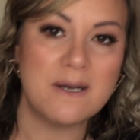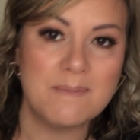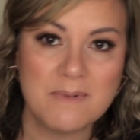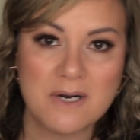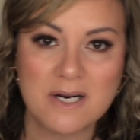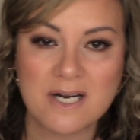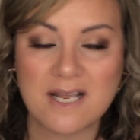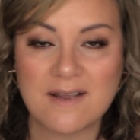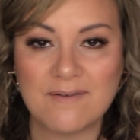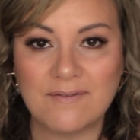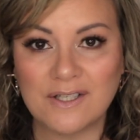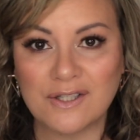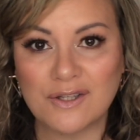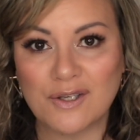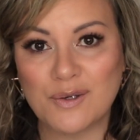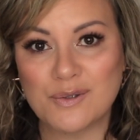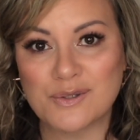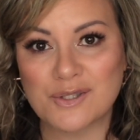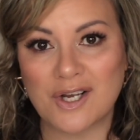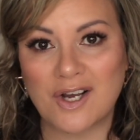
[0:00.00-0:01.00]
I'm not having
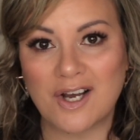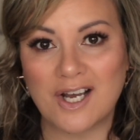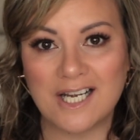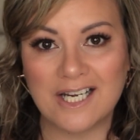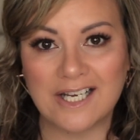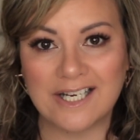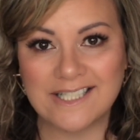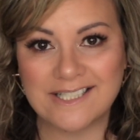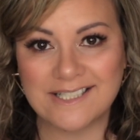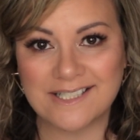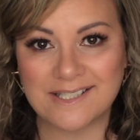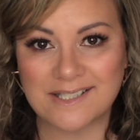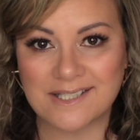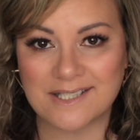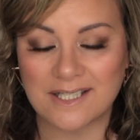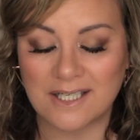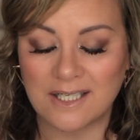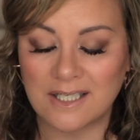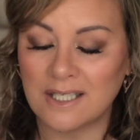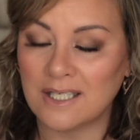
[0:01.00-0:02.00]
those
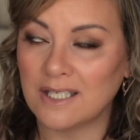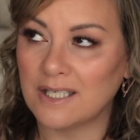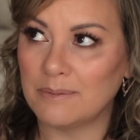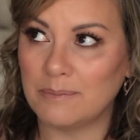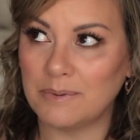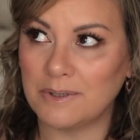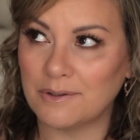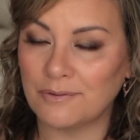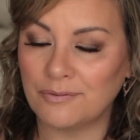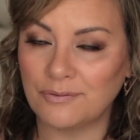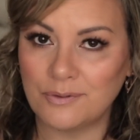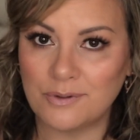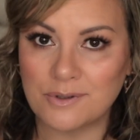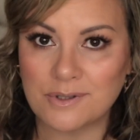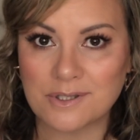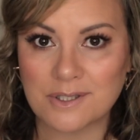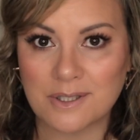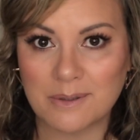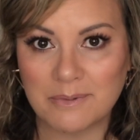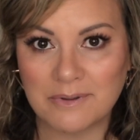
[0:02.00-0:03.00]
highlighters. It'll be the
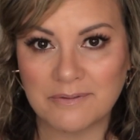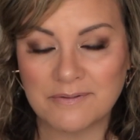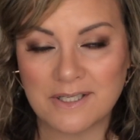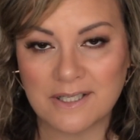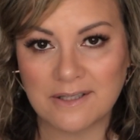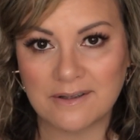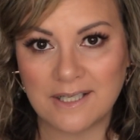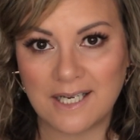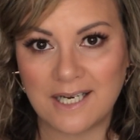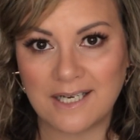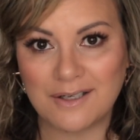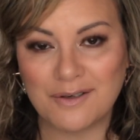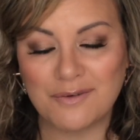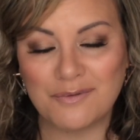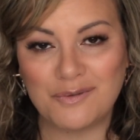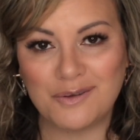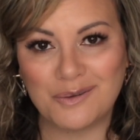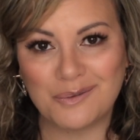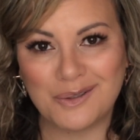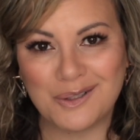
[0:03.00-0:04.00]
first time I've done that in a
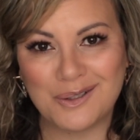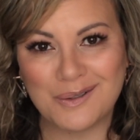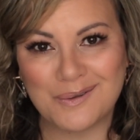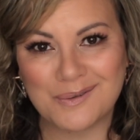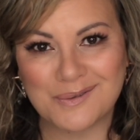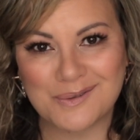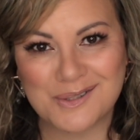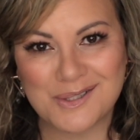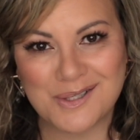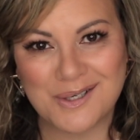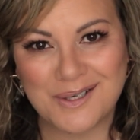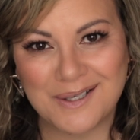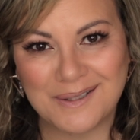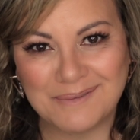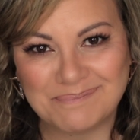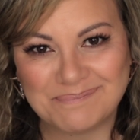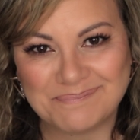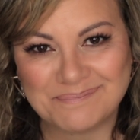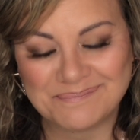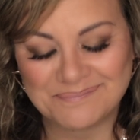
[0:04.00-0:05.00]
very long
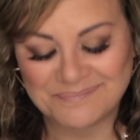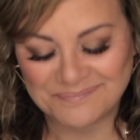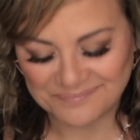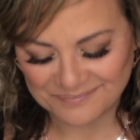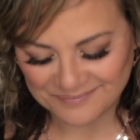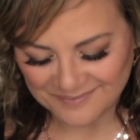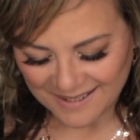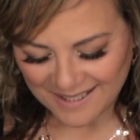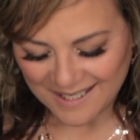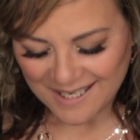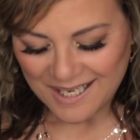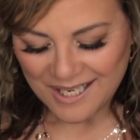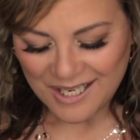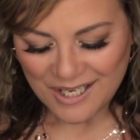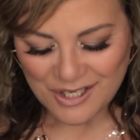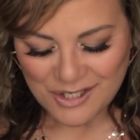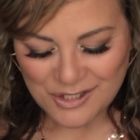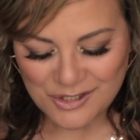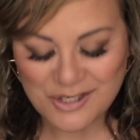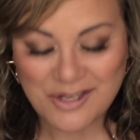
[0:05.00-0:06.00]
time.
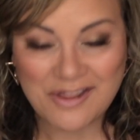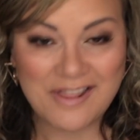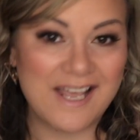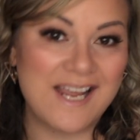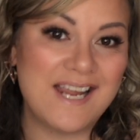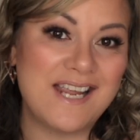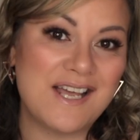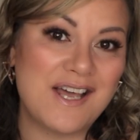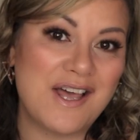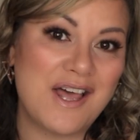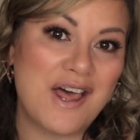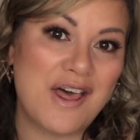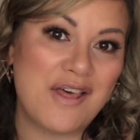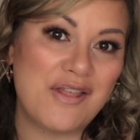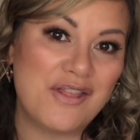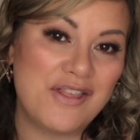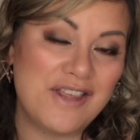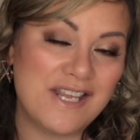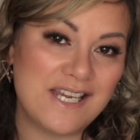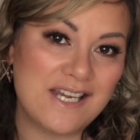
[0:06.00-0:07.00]
So they are
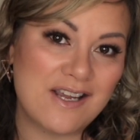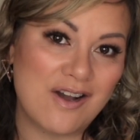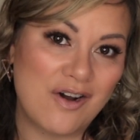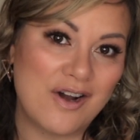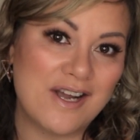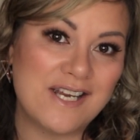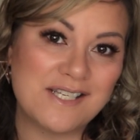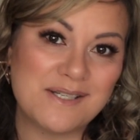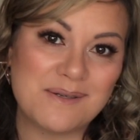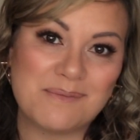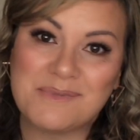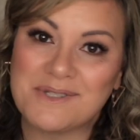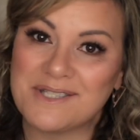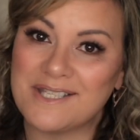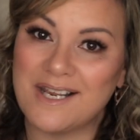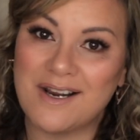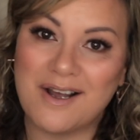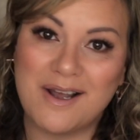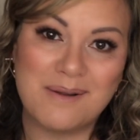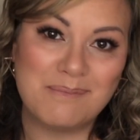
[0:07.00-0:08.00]
the items
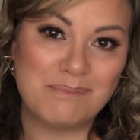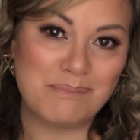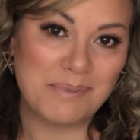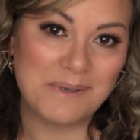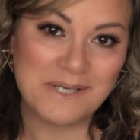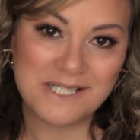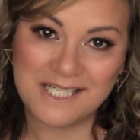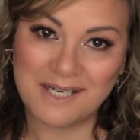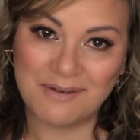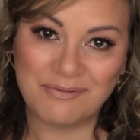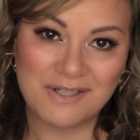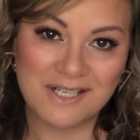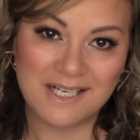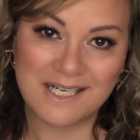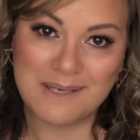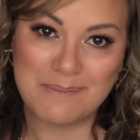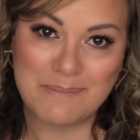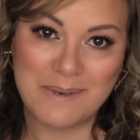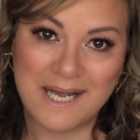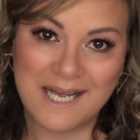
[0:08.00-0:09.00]
that I'm
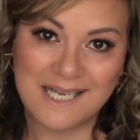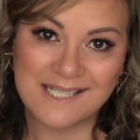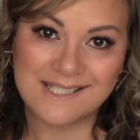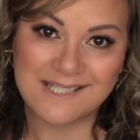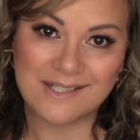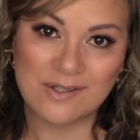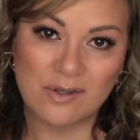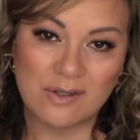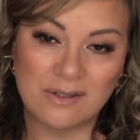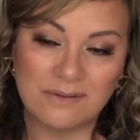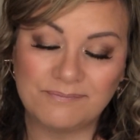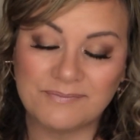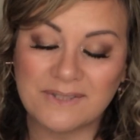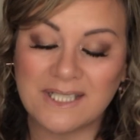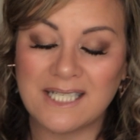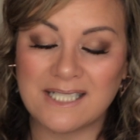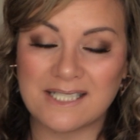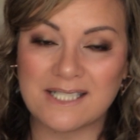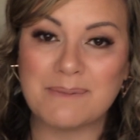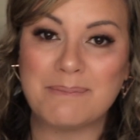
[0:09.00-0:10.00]
definitely passing on.
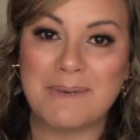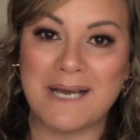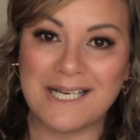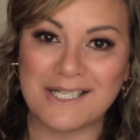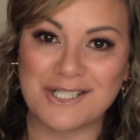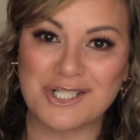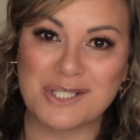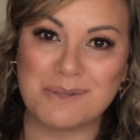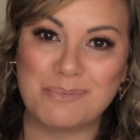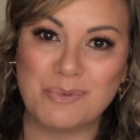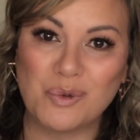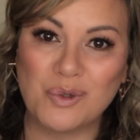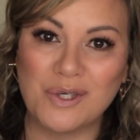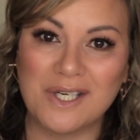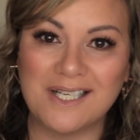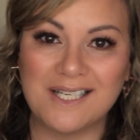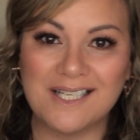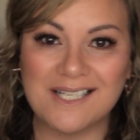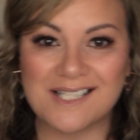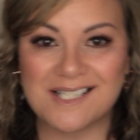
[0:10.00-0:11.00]
It's a much
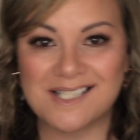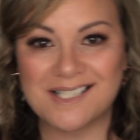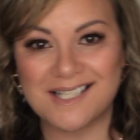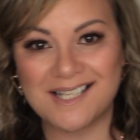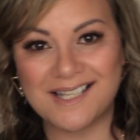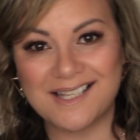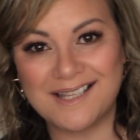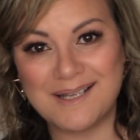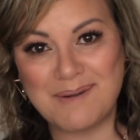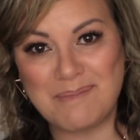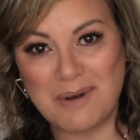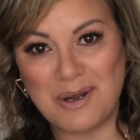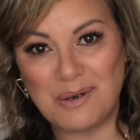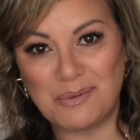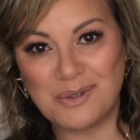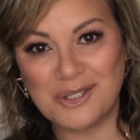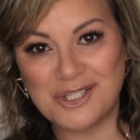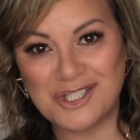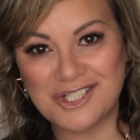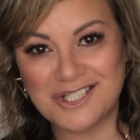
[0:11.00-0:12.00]
smaller list than my
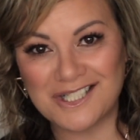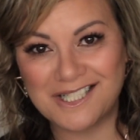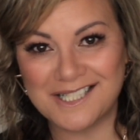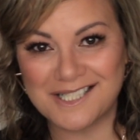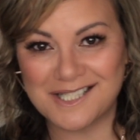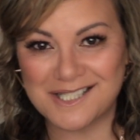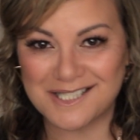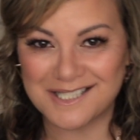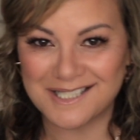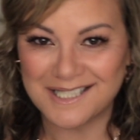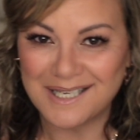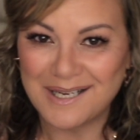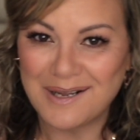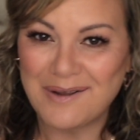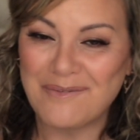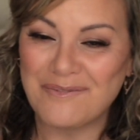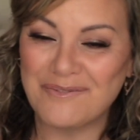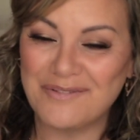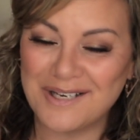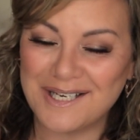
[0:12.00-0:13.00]
wish list
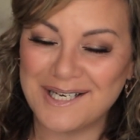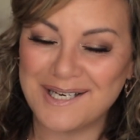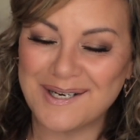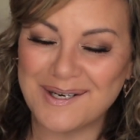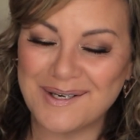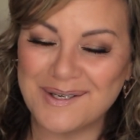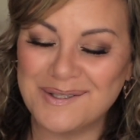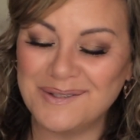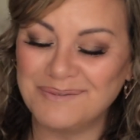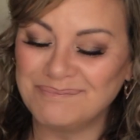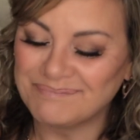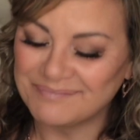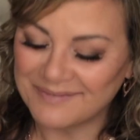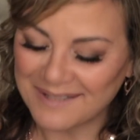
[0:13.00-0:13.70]
video,